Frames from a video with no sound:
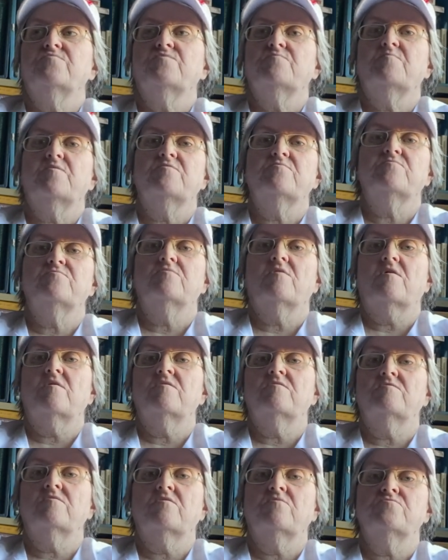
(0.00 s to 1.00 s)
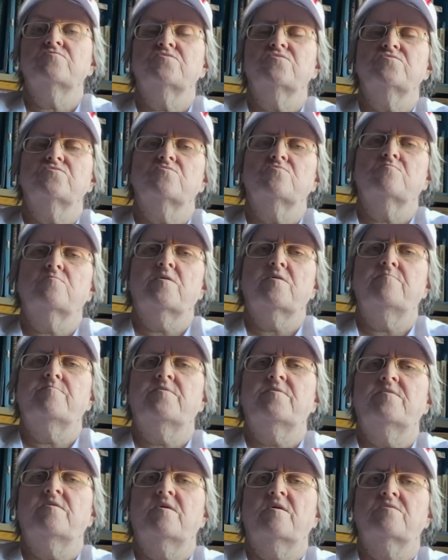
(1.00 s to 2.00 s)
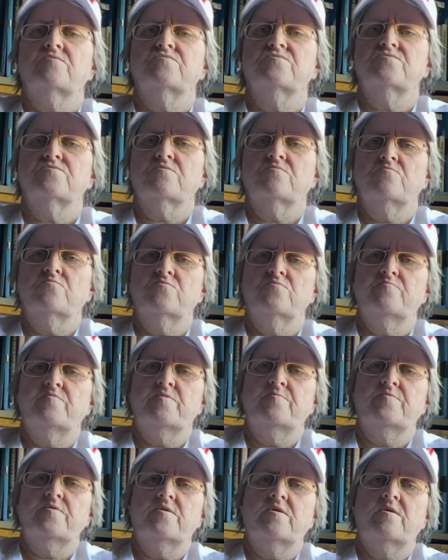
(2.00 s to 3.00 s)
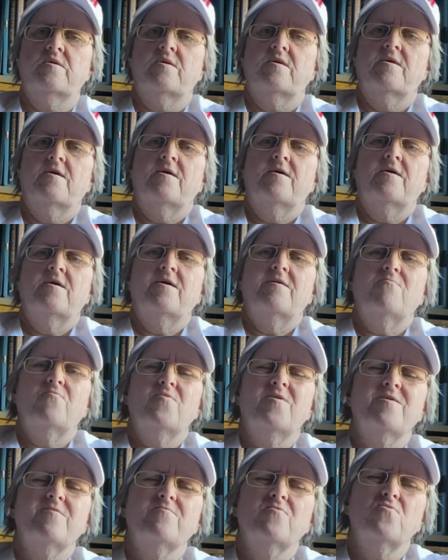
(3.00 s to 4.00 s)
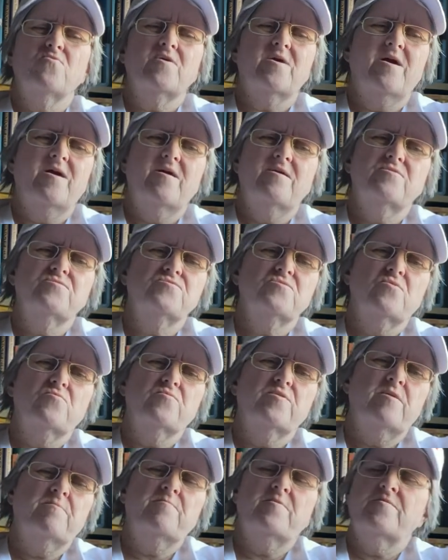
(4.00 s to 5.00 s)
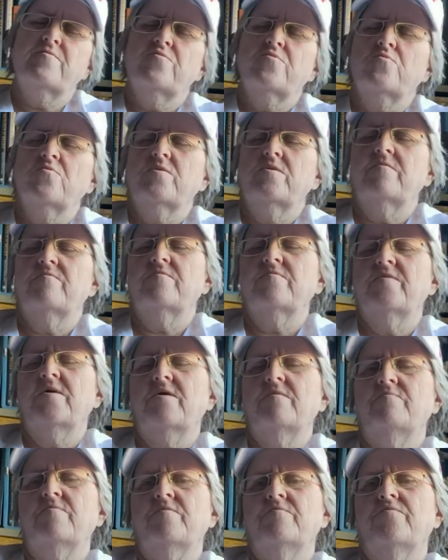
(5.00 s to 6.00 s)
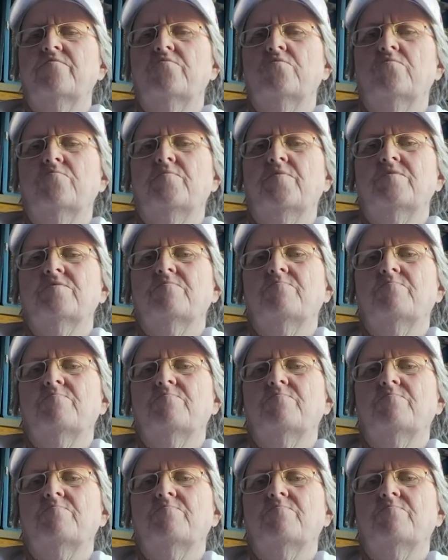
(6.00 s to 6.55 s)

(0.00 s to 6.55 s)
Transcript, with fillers: some other diagnosis, or might be the ex of someone with BPD. Well, okay, so they've been through whatever they've been through, but the